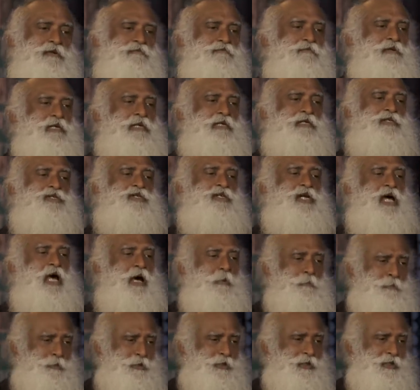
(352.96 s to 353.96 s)
I feel
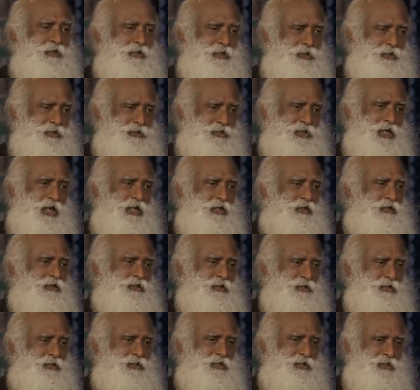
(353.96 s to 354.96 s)
trapped inside
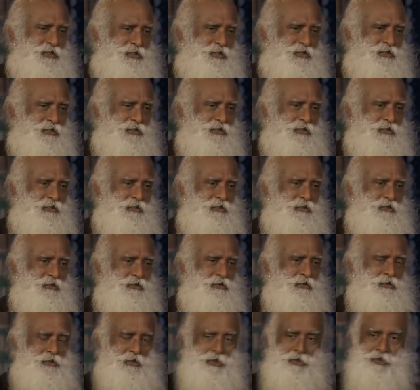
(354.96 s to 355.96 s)
this.
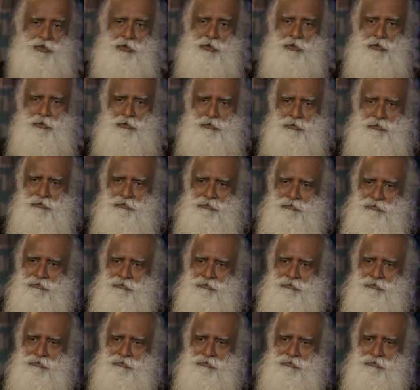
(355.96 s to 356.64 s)
Yes or no?